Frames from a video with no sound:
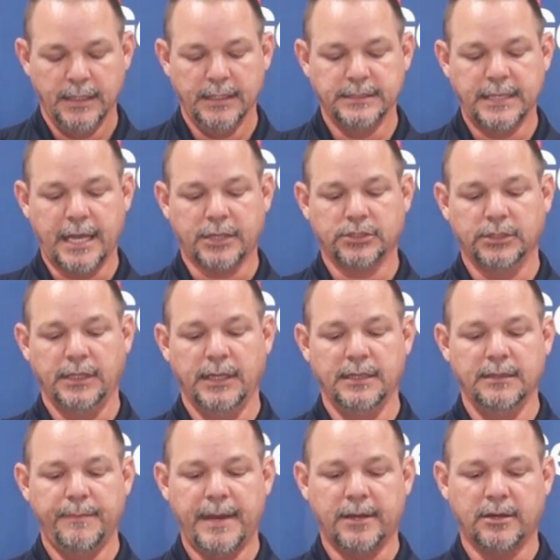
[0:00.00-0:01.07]
is actually
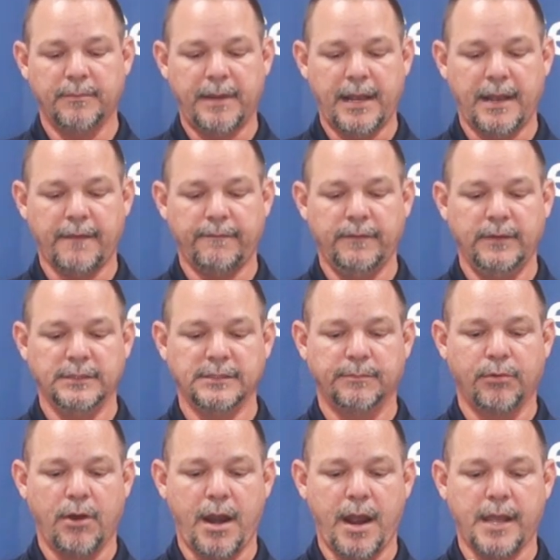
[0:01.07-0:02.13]
in the powder path, and it's a
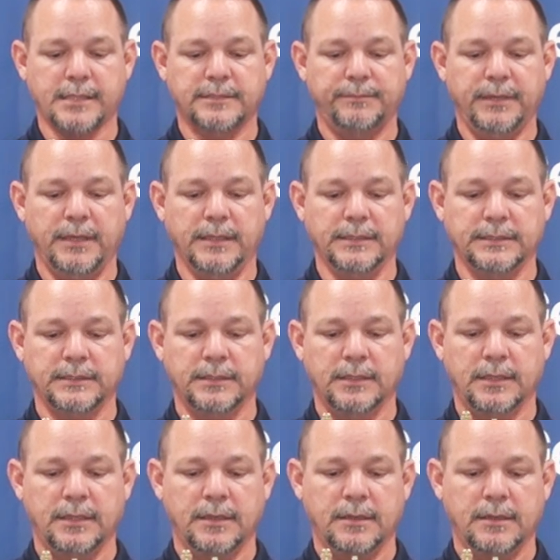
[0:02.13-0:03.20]
brass piece.
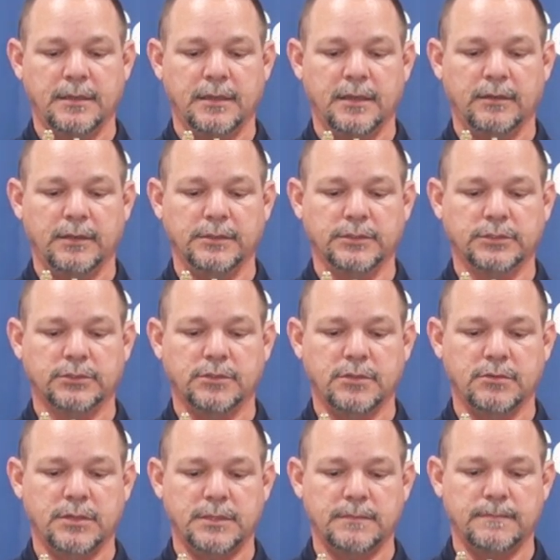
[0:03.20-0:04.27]
I'll
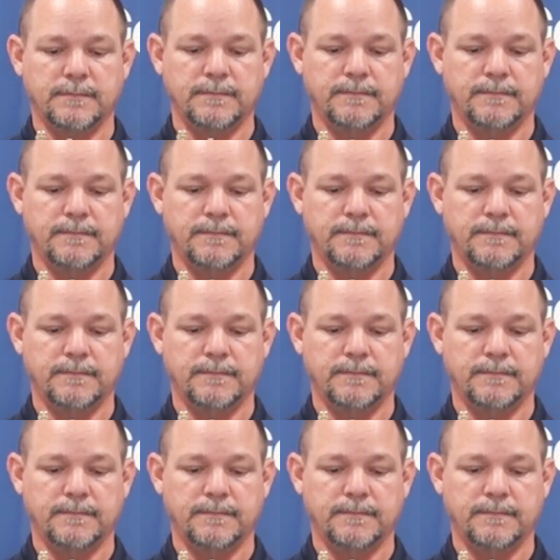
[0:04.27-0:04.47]
unscrew it.